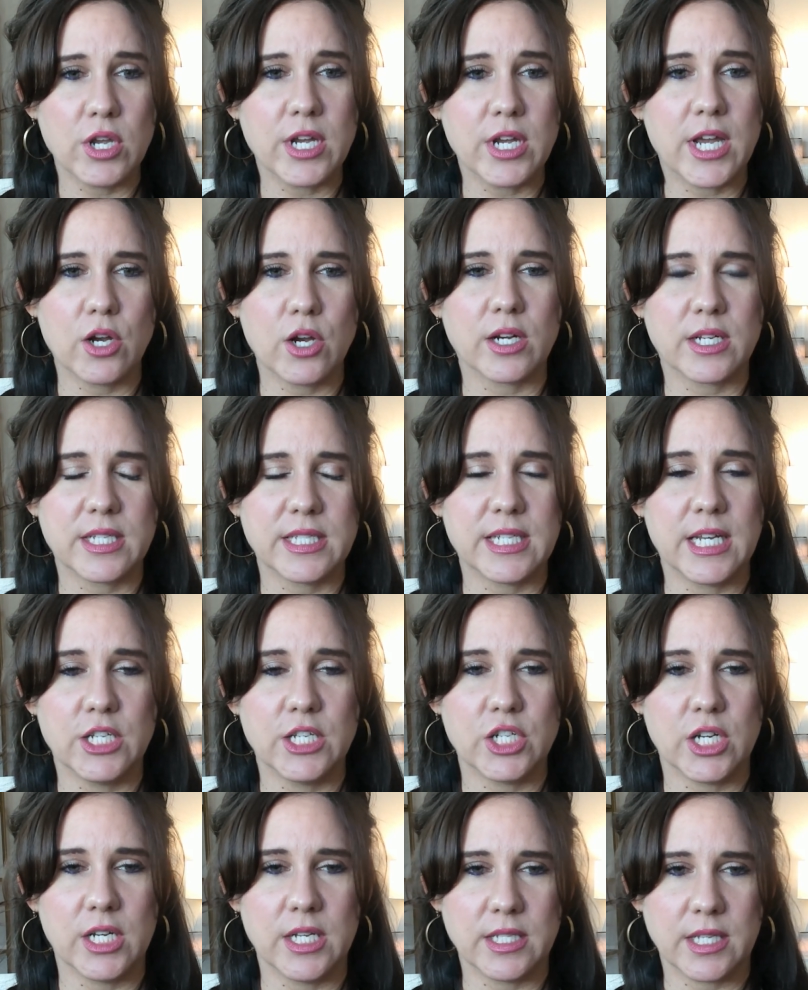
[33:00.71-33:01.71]
you get your
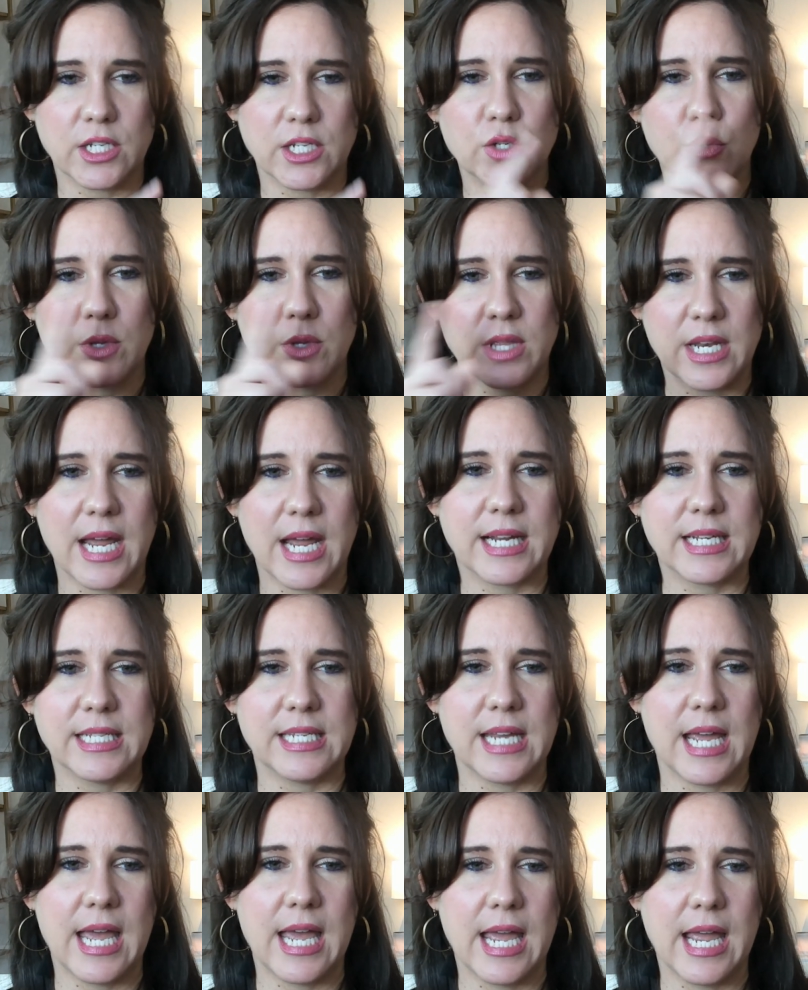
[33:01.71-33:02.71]
extensions. Like do it the
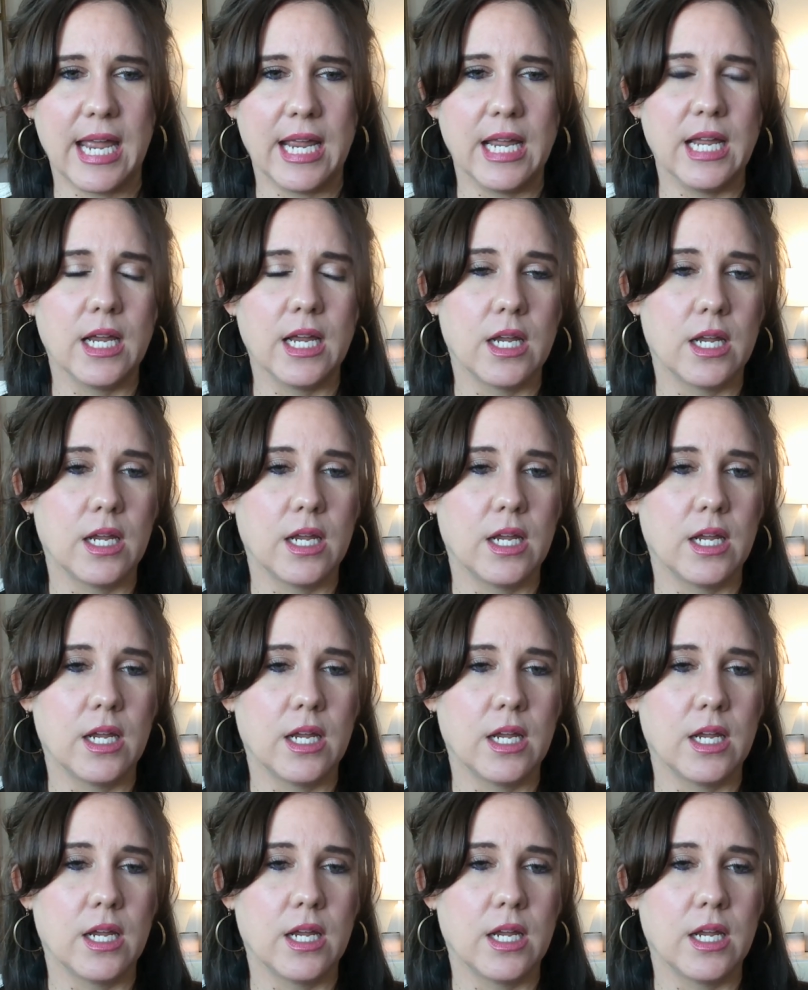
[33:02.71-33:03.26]
next day.